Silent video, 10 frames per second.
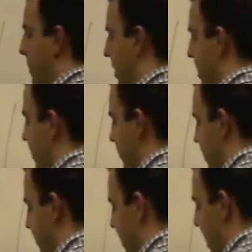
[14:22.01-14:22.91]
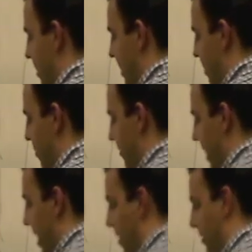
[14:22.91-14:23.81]
because this guy dove
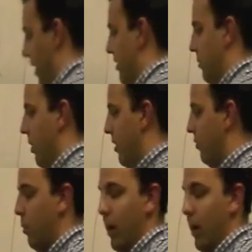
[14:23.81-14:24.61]
down like DeMarcus